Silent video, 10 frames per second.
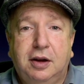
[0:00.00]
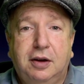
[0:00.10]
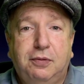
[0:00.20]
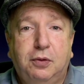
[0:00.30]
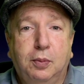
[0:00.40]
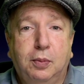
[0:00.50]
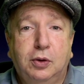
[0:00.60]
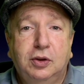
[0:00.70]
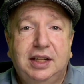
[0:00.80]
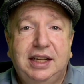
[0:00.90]
for
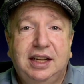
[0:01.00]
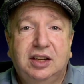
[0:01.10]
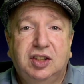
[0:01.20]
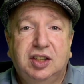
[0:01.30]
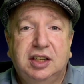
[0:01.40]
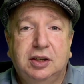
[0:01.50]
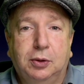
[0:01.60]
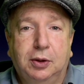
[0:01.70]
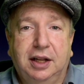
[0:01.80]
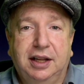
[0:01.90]
most ENG
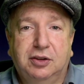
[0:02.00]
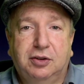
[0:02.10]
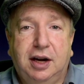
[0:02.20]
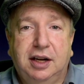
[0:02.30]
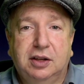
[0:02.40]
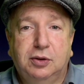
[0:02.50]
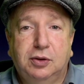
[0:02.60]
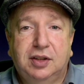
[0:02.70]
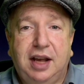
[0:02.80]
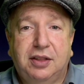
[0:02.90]
or electronic
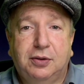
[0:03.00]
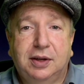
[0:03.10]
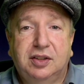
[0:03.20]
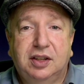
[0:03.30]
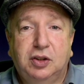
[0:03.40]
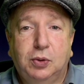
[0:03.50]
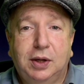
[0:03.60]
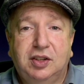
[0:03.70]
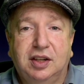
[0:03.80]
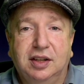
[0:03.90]
news gathering
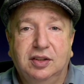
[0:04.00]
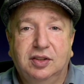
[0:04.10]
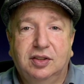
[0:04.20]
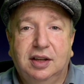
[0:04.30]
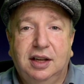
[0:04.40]
situations.